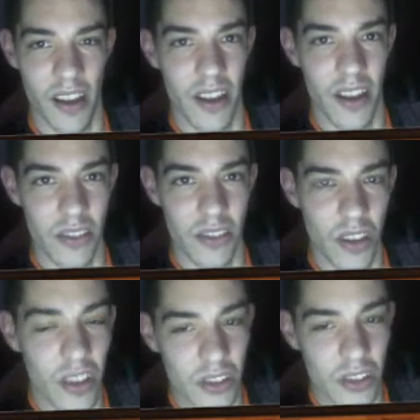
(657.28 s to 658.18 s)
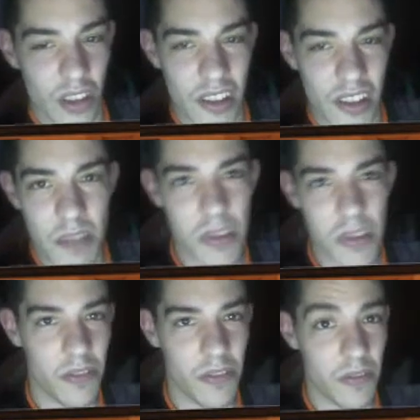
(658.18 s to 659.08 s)
So, don't give me the
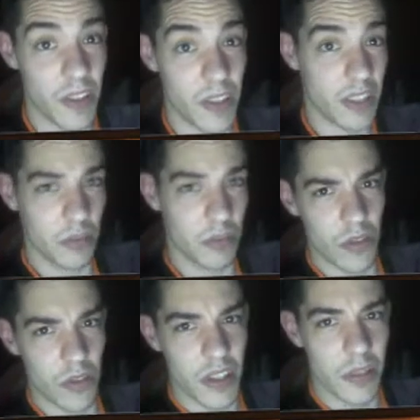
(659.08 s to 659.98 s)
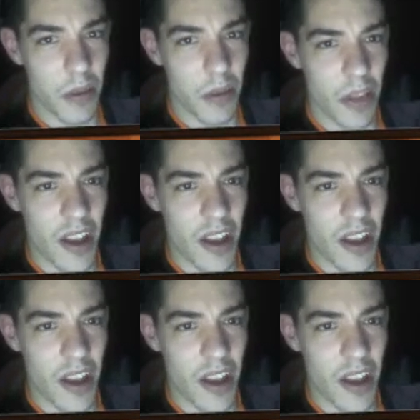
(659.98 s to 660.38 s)
victim, you're the victim now. Like I